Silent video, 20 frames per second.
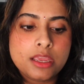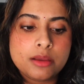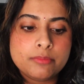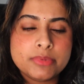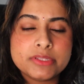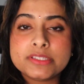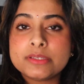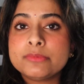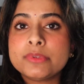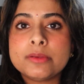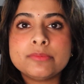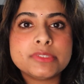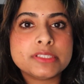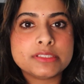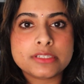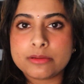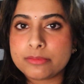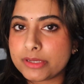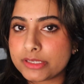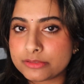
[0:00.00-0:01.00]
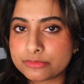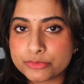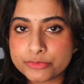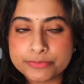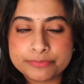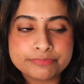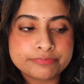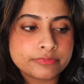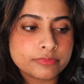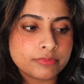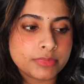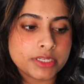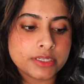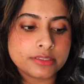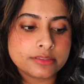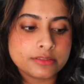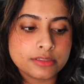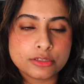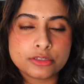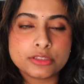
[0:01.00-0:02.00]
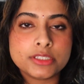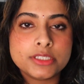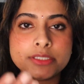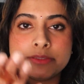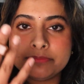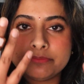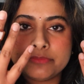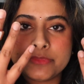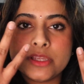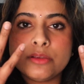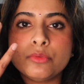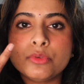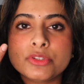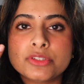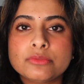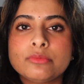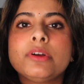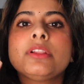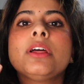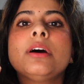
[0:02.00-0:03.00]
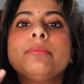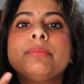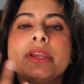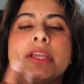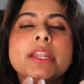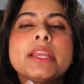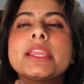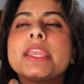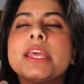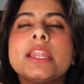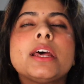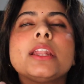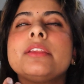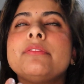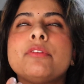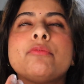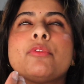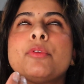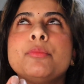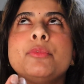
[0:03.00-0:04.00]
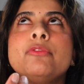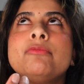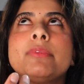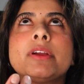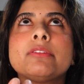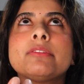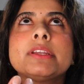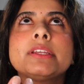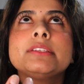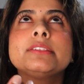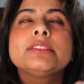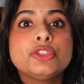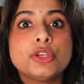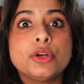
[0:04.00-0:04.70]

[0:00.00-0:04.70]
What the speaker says: but sometimes it's not possible. because literally they will swell up and I cannot even remove my rings.